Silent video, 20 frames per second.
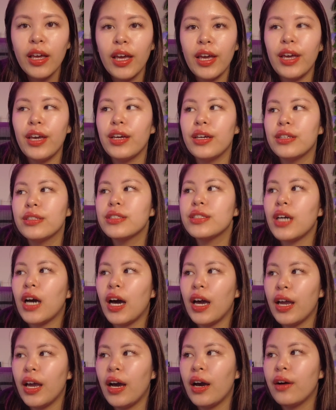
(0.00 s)
And
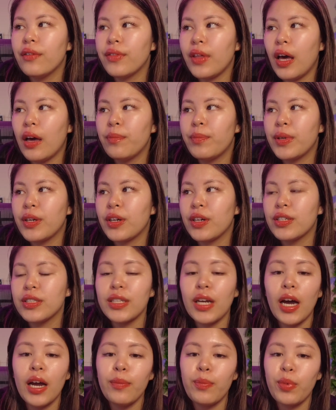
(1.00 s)
I have that
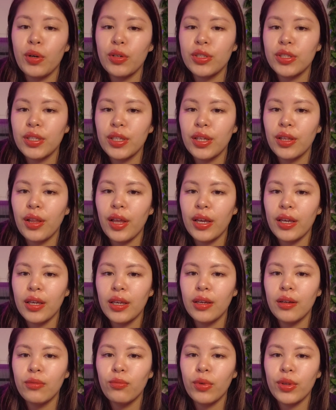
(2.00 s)
because I personally like
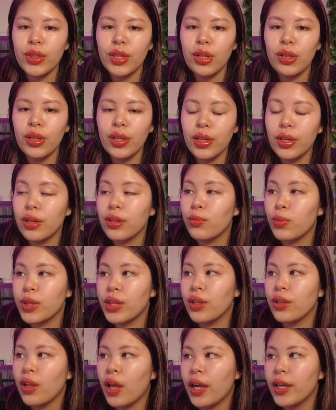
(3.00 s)
it with the
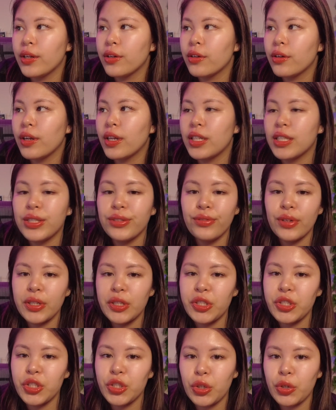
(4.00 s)
liner, and it's very
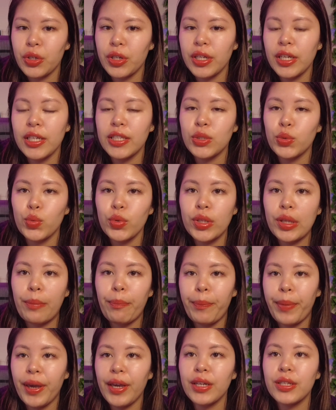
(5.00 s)
sturdy. It's really
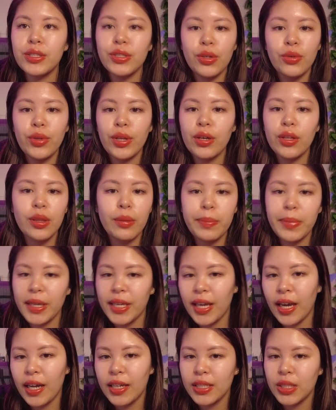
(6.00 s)
big, so like the big
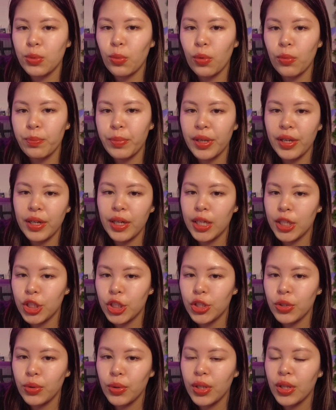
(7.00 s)
cats won't be an
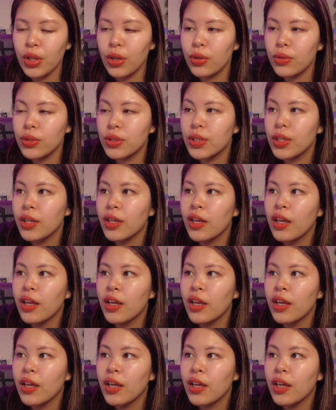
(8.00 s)
issue in those.